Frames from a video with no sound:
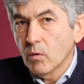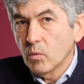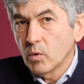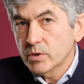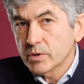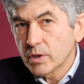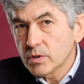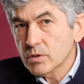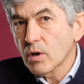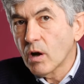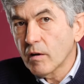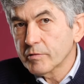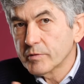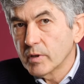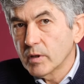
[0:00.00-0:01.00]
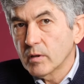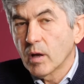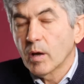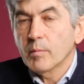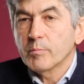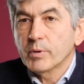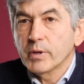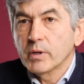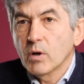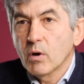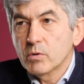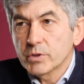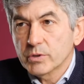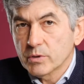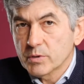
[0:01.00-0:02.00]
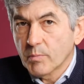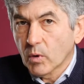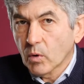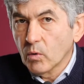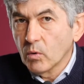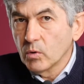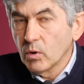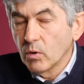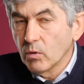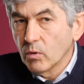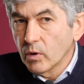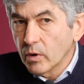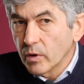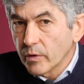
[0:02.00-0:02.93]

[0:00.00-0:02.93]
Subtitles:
was a soft and precocious Barolo,